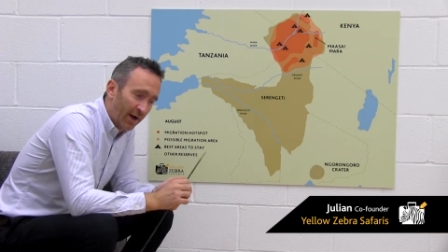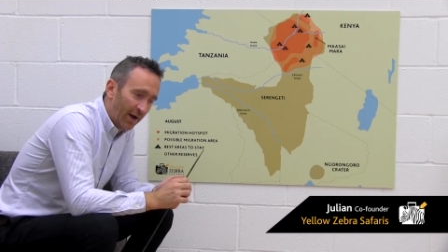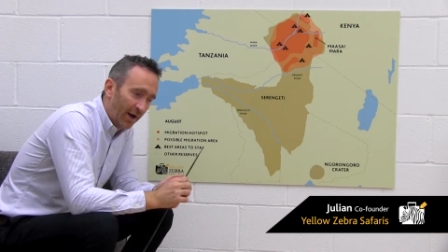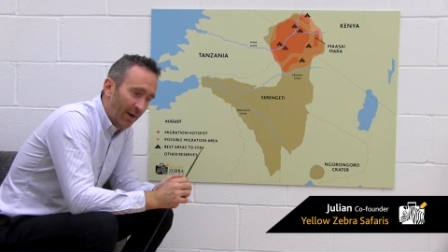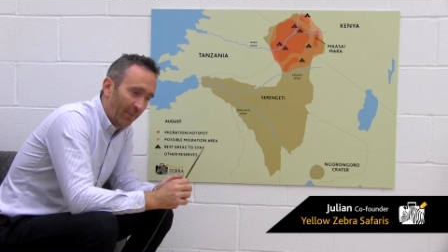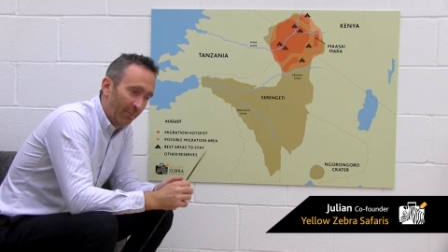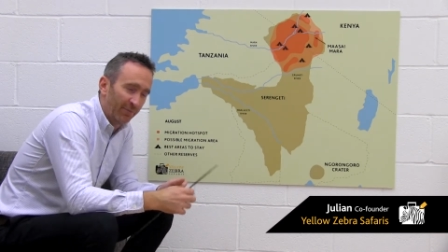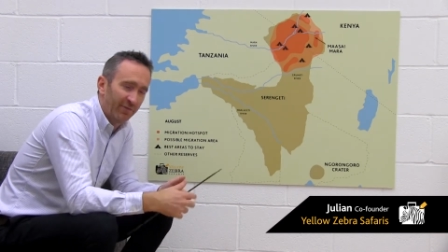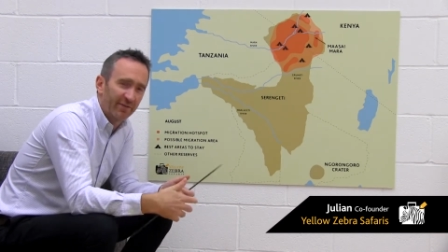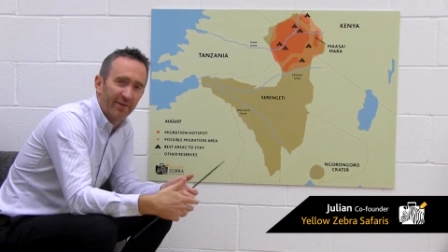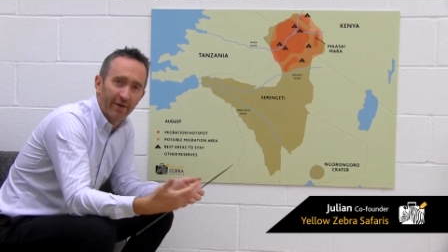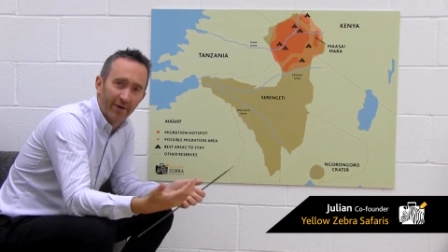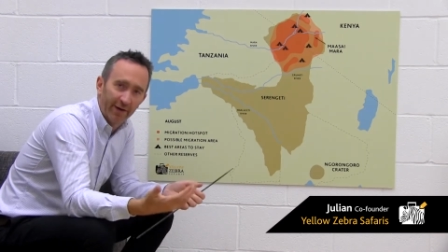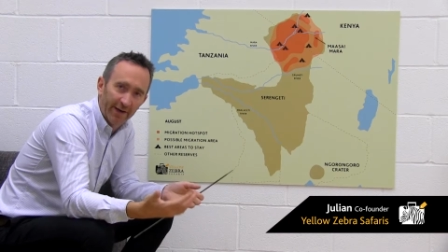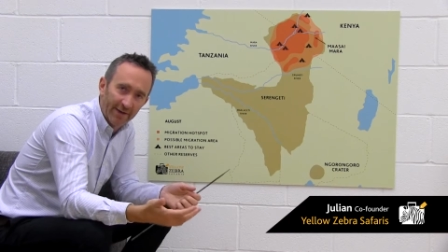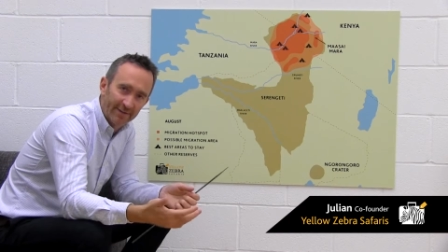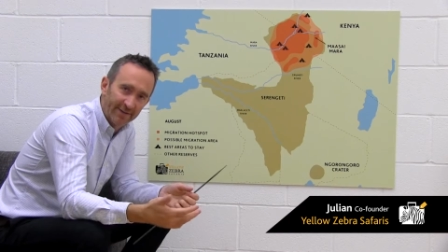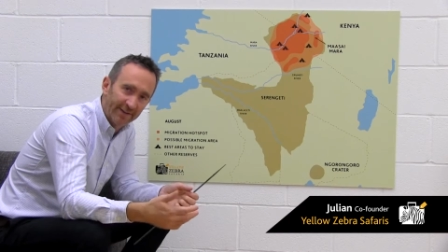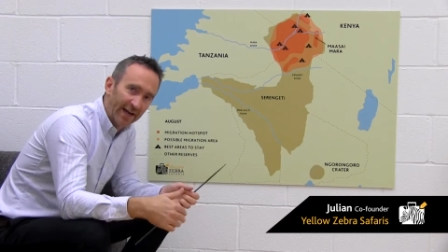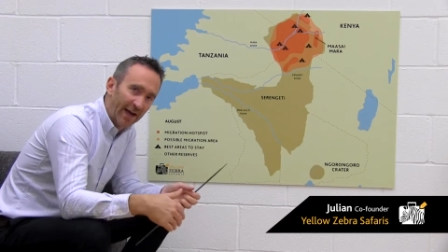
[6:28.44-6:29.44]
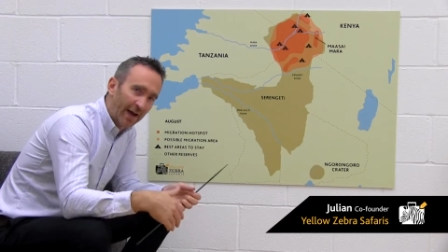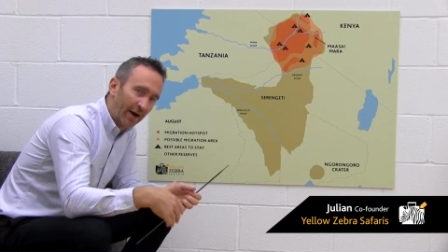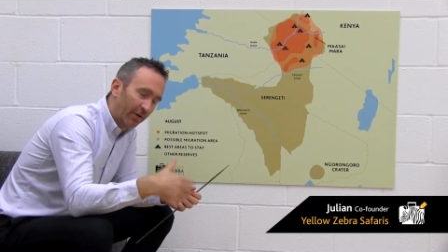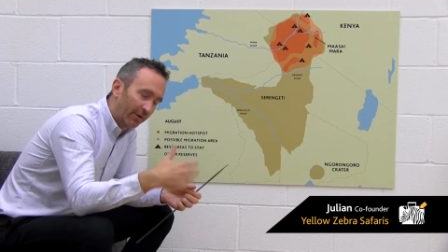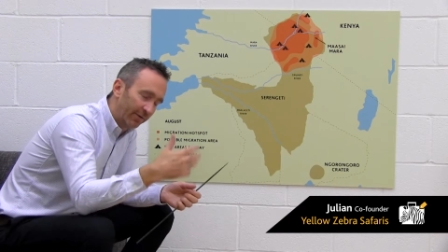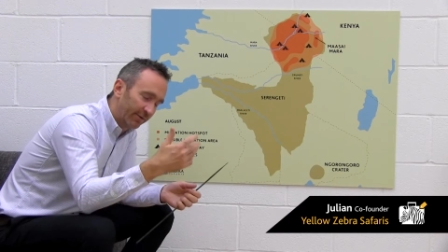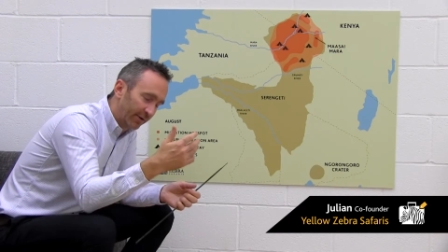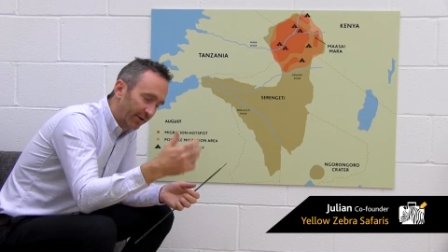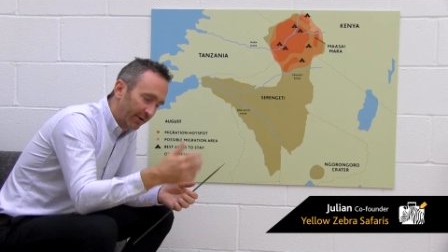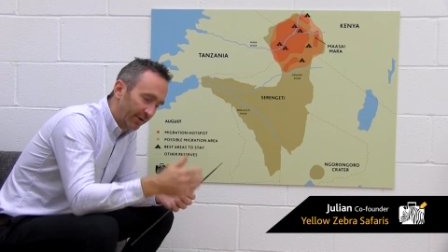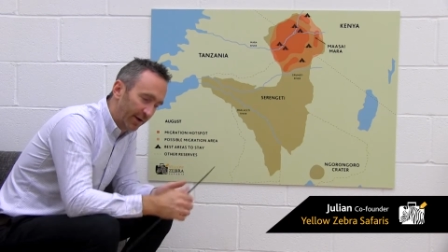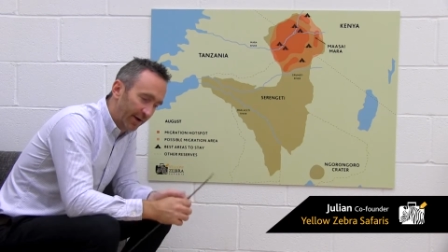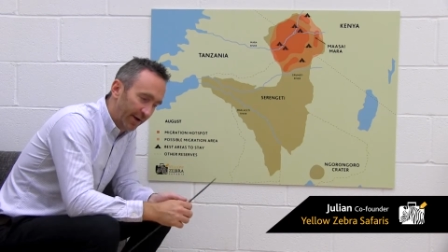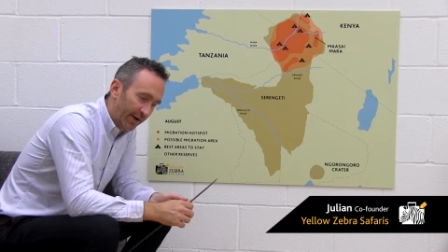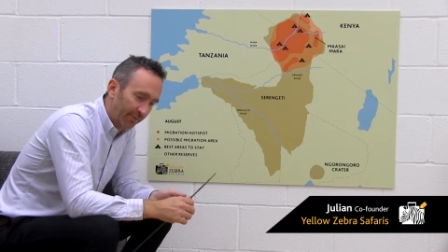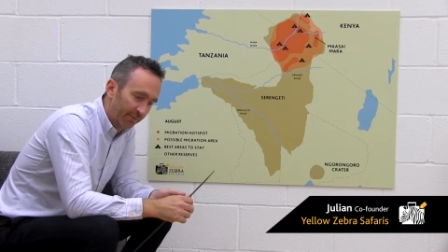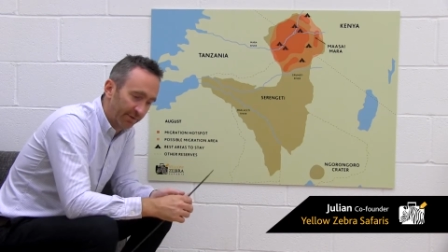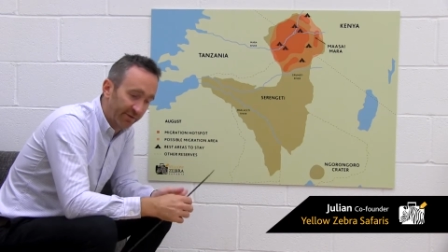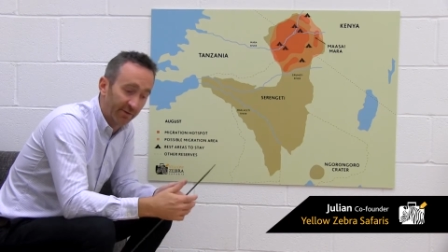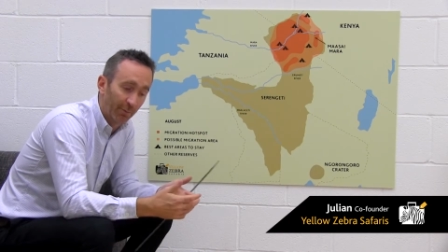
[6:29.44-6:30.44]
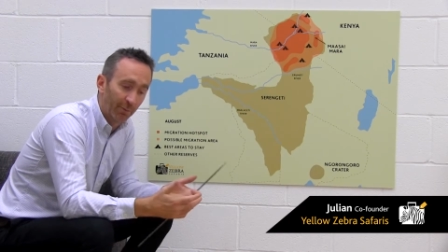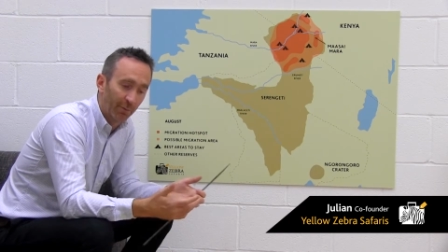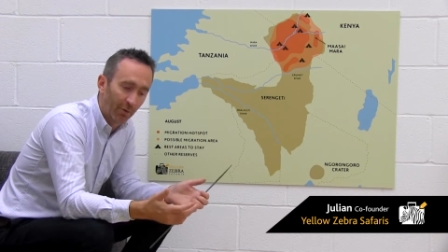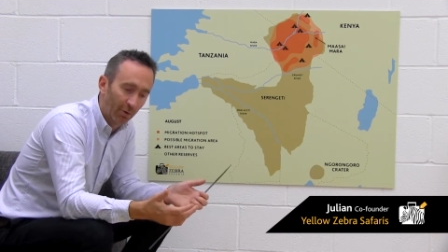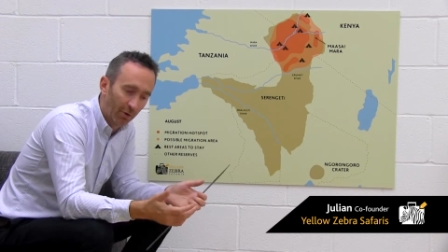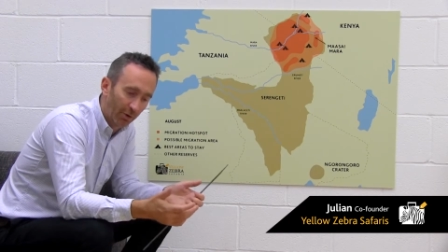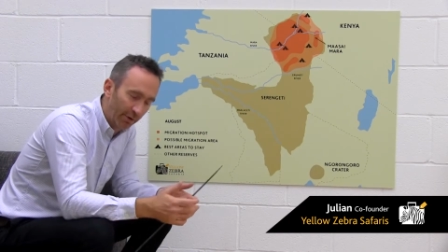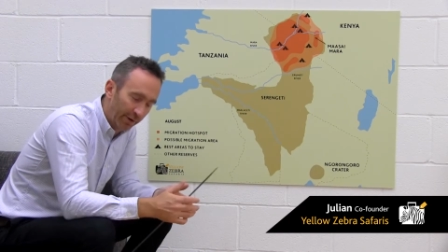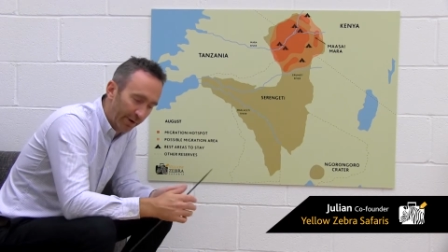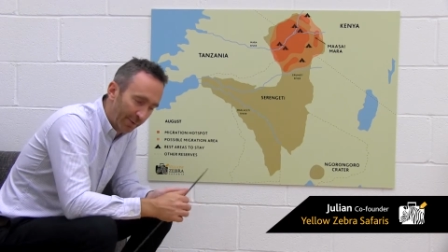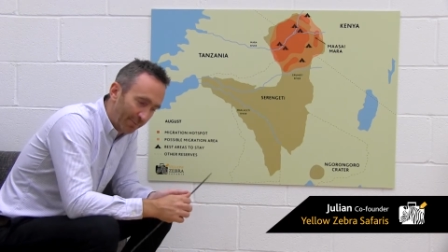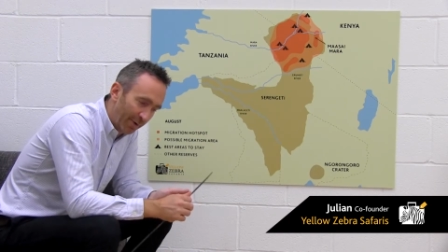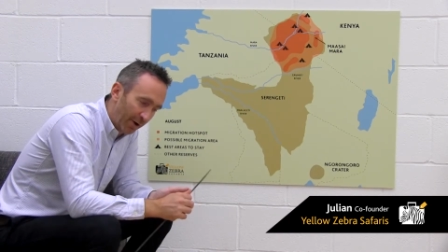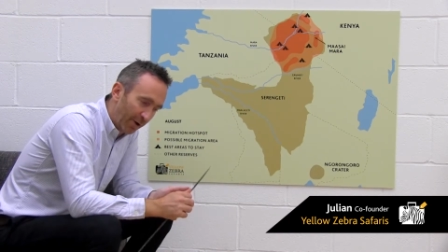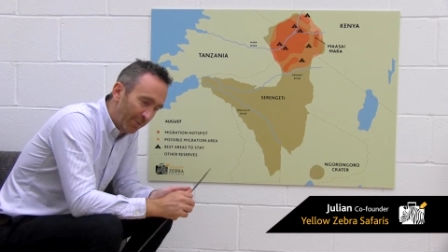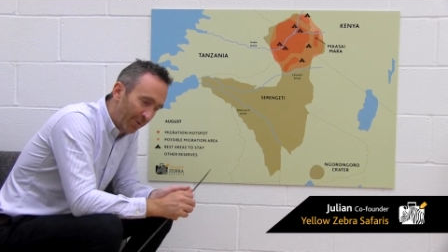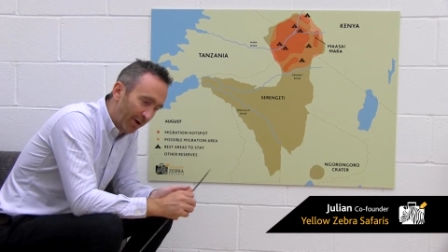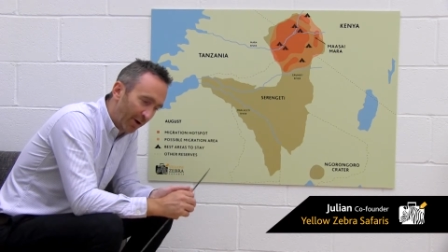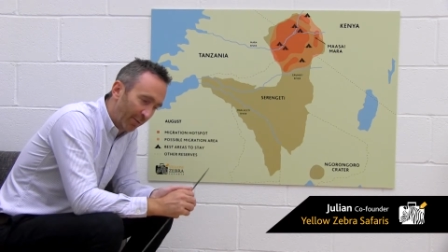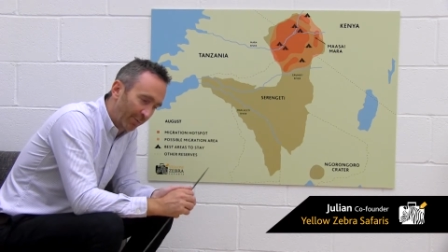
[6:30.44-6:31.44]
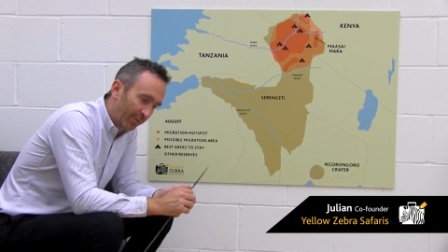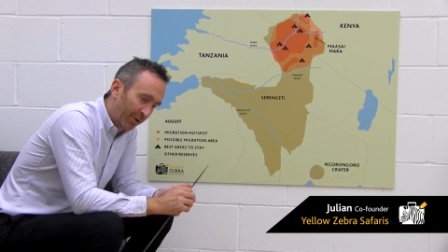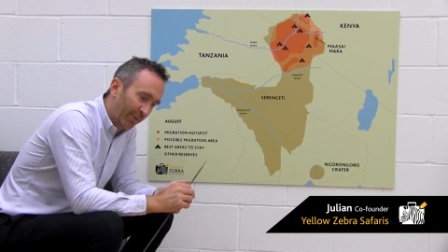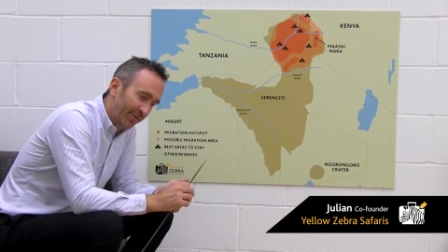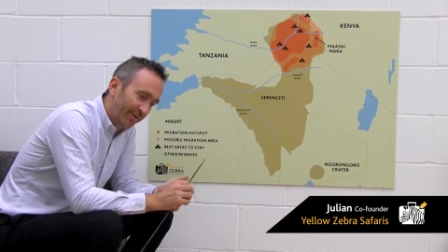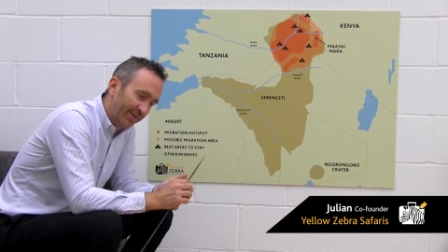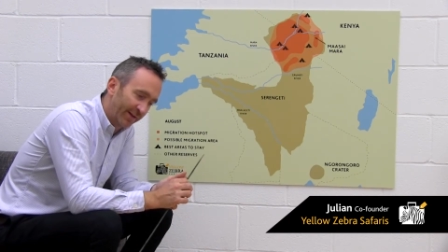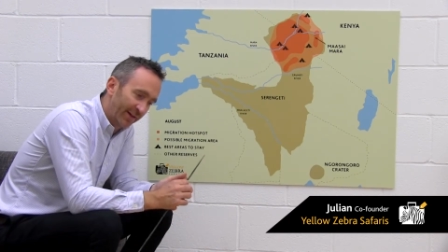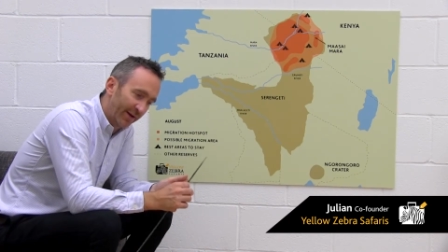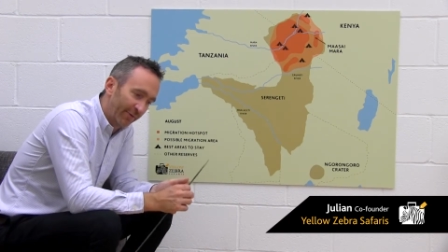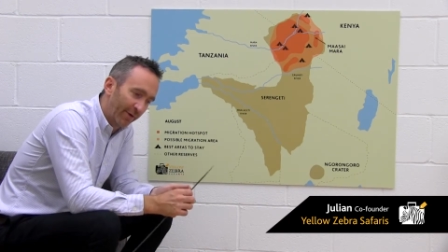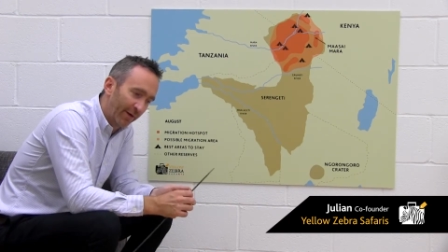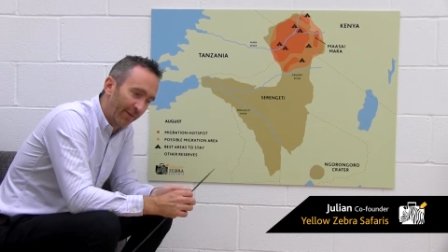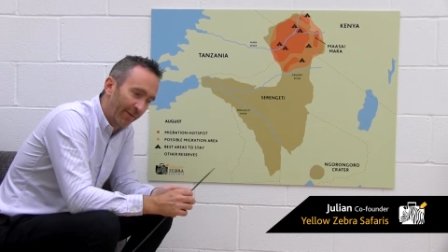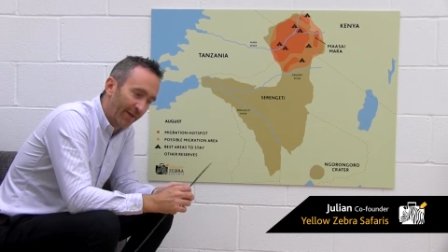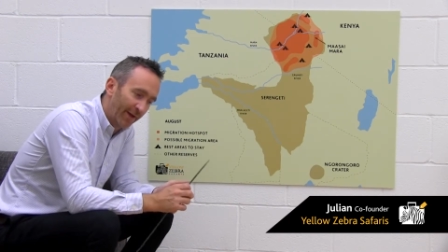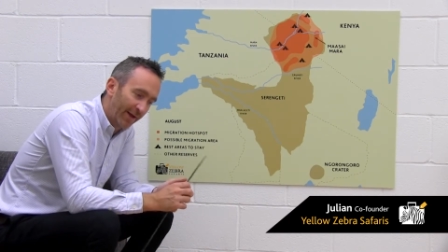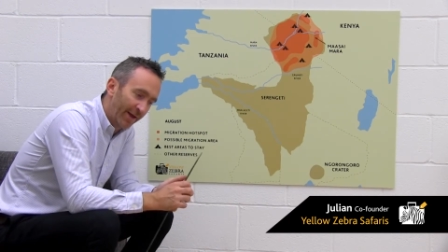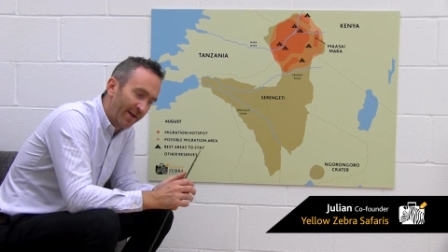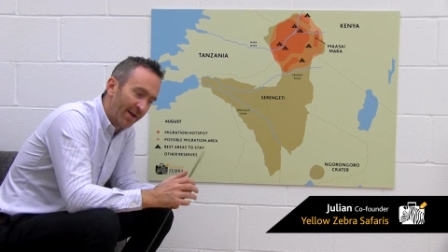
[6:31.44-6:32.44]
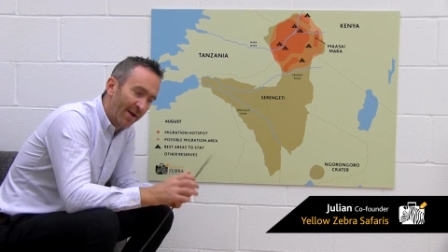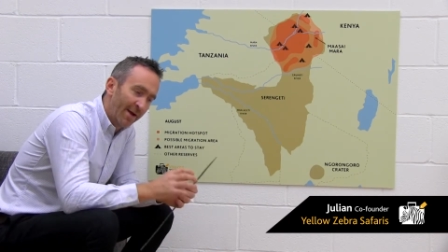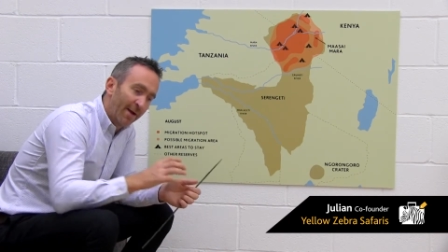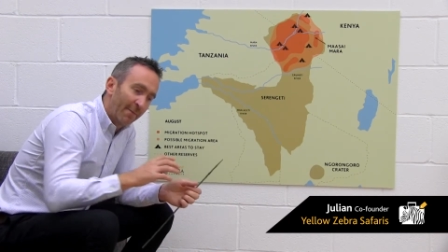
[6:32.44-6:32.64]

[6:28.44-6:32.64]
Serengeti House and Sabora, and a mobile property they run there.